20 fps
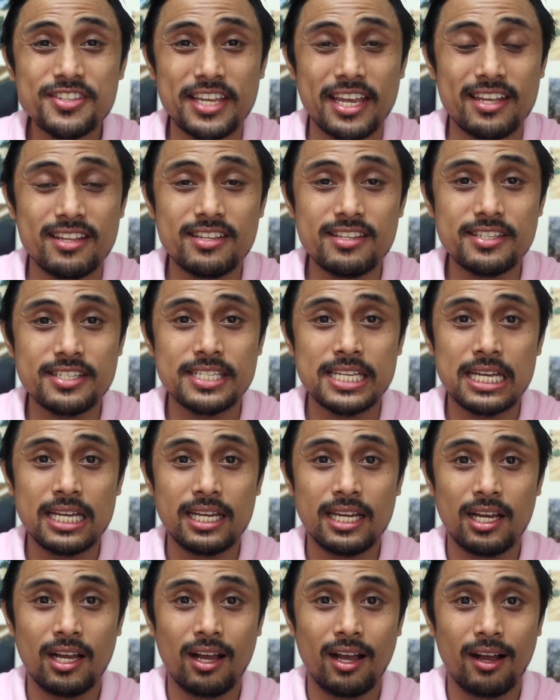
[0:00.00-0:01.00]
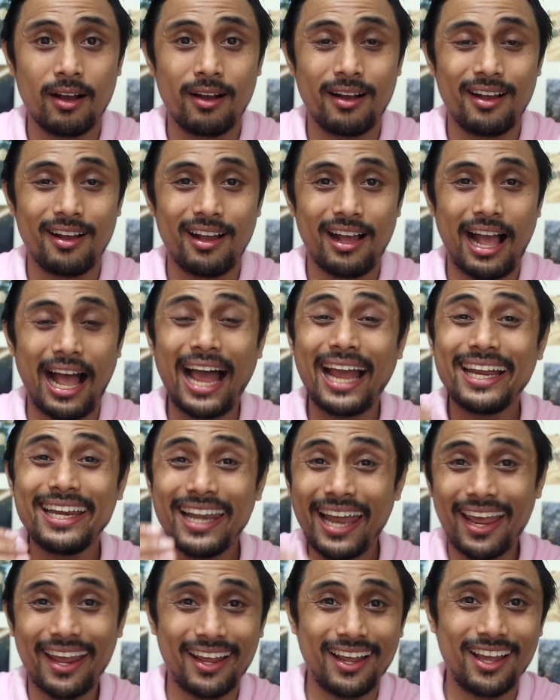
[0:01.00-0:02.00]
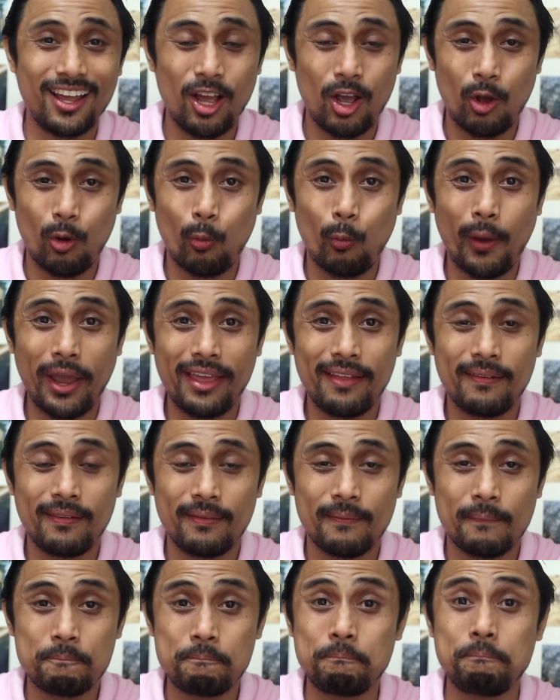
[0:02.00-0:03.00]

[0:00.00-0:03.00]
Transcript: sense, I like when